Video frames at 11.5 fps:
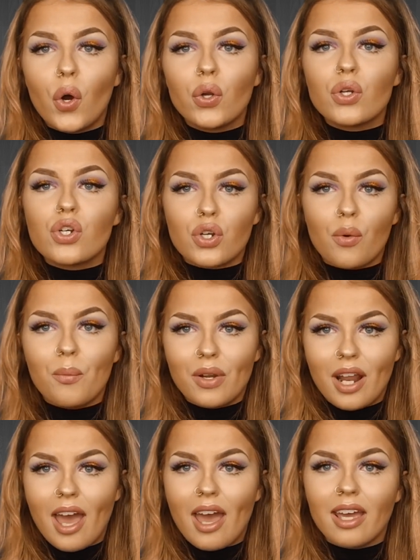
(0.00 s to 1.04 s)
on
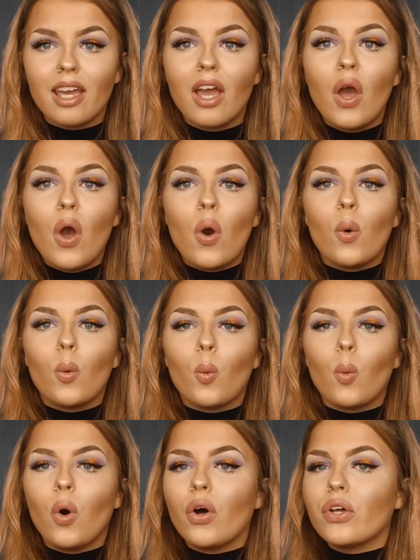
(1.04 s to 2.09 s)
Jonbenet
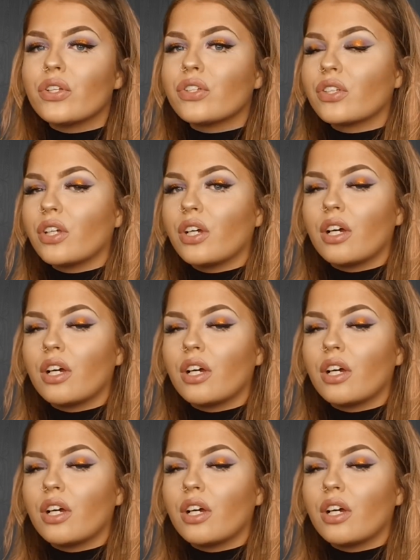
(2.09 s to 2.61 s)
was